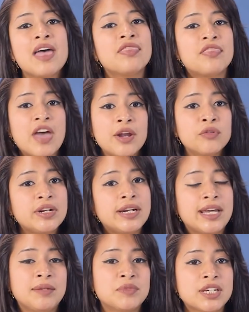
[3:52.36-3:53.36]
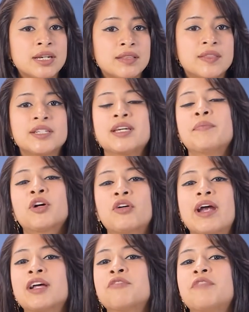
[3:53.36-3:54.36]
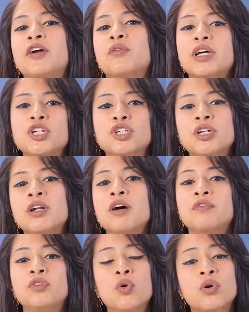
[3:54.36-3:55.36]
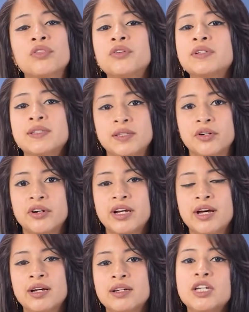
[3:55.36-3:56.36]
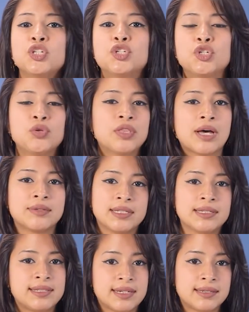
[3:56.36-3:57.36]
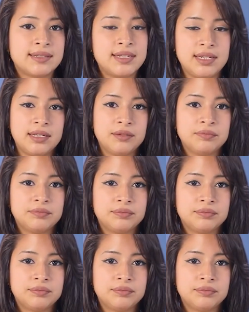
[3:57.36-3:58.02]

and then renamed it the Democratic Federation of Northern Syria in two thousand sixteen.